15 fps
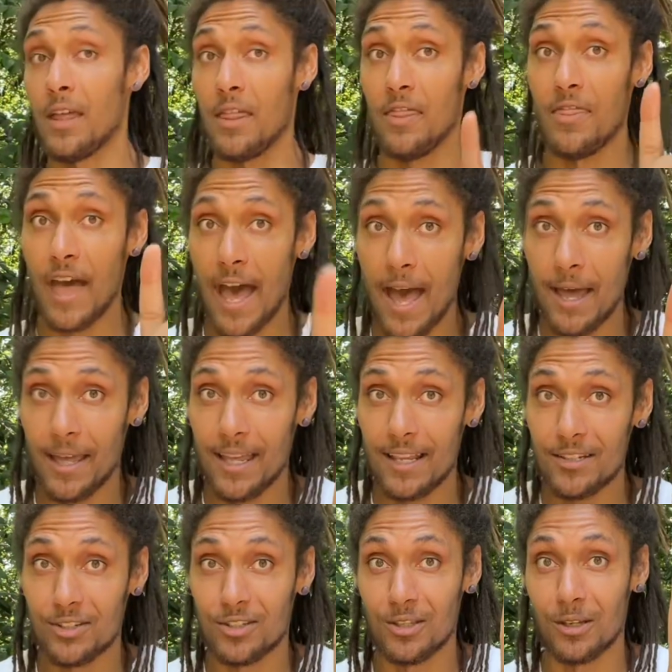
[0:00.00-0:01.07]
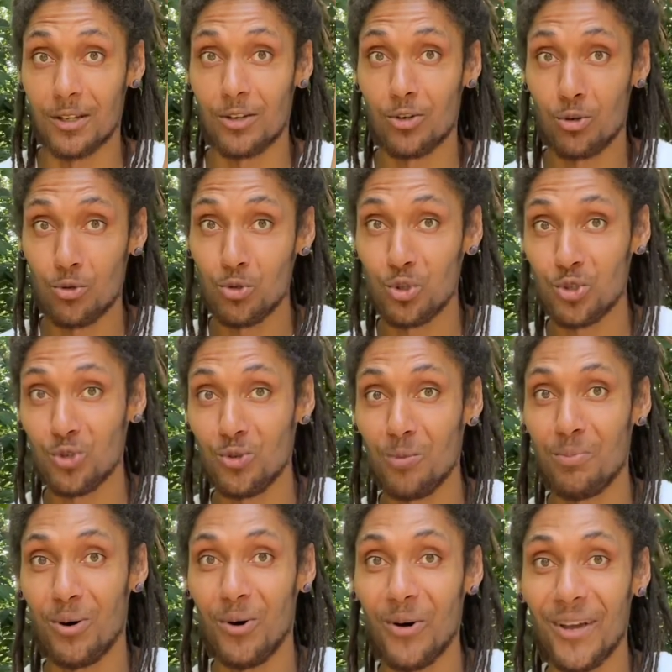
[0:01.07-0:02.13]
That is the crucial
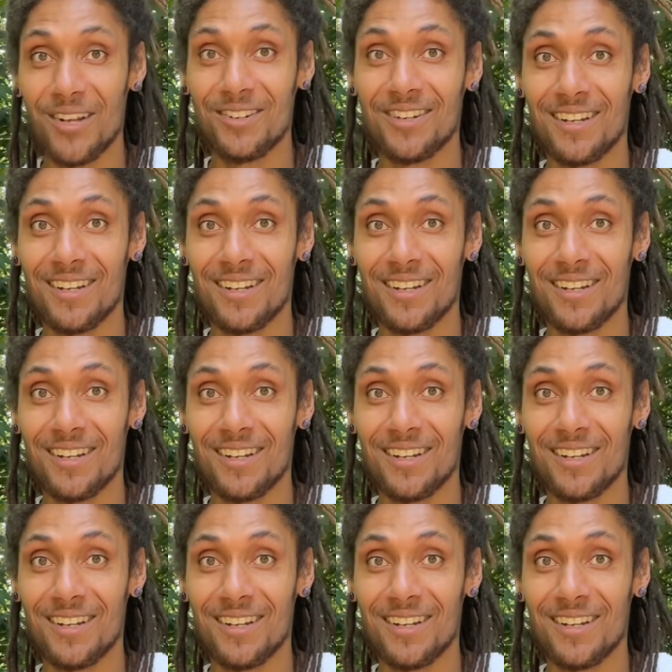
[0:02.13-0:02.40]
point.